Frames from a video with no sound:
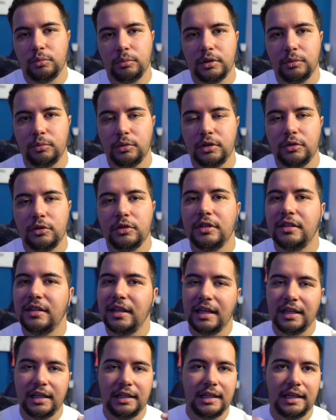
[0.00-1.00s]
but we could
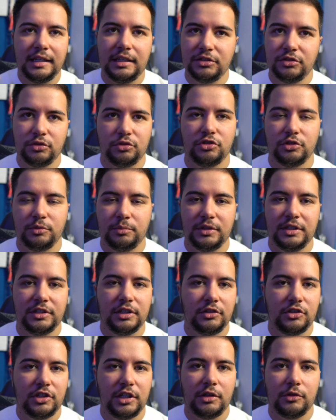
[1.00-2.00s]
say in any social
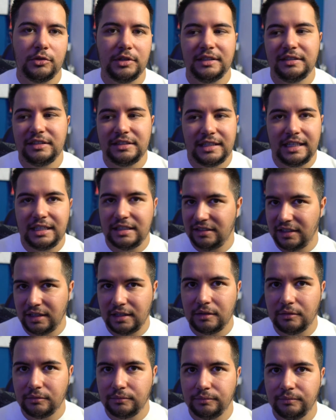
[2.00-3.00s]
media generates
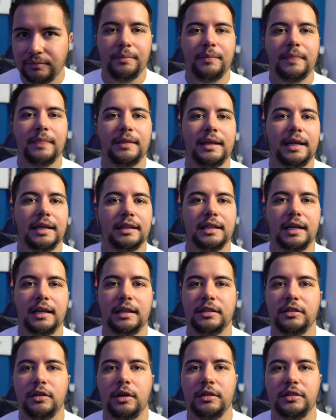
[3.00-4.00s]
data. Data
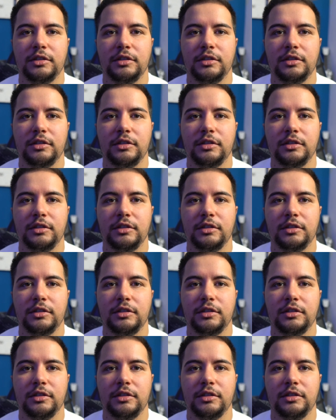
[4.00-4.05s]
is not